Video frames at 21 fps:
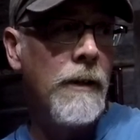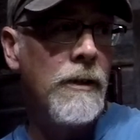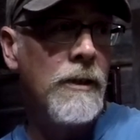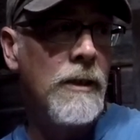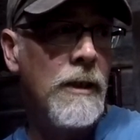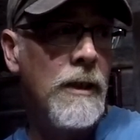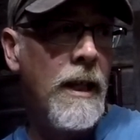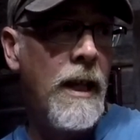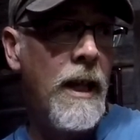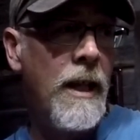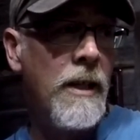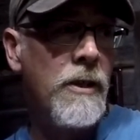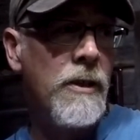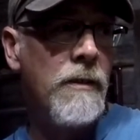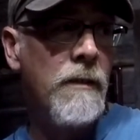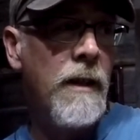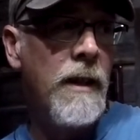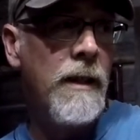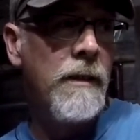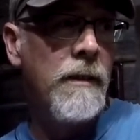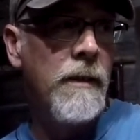is attached
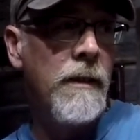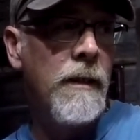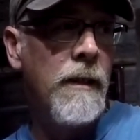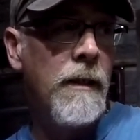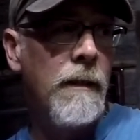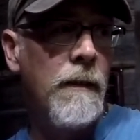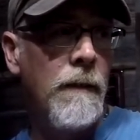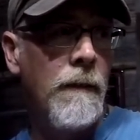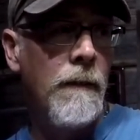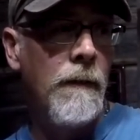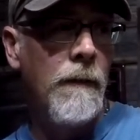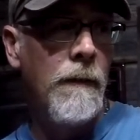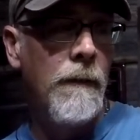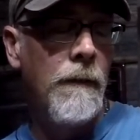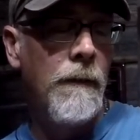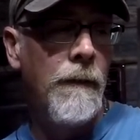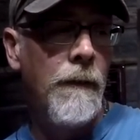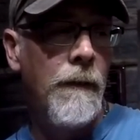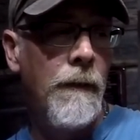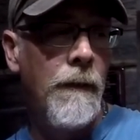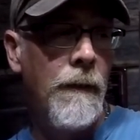right there.
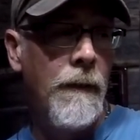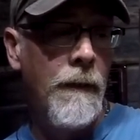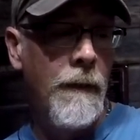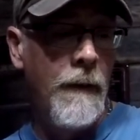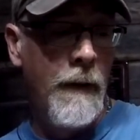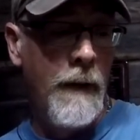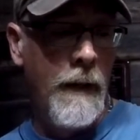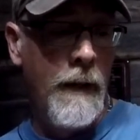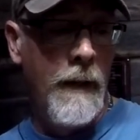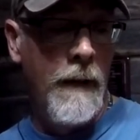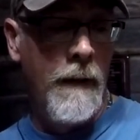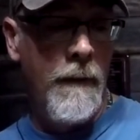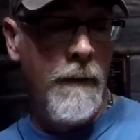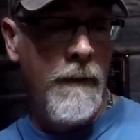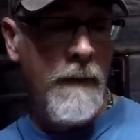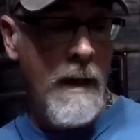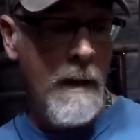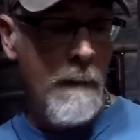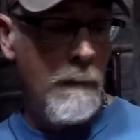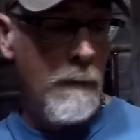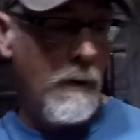
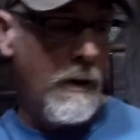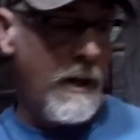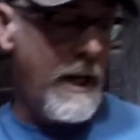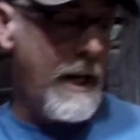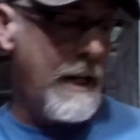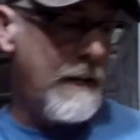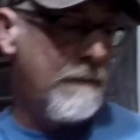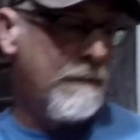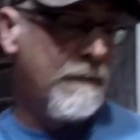That braid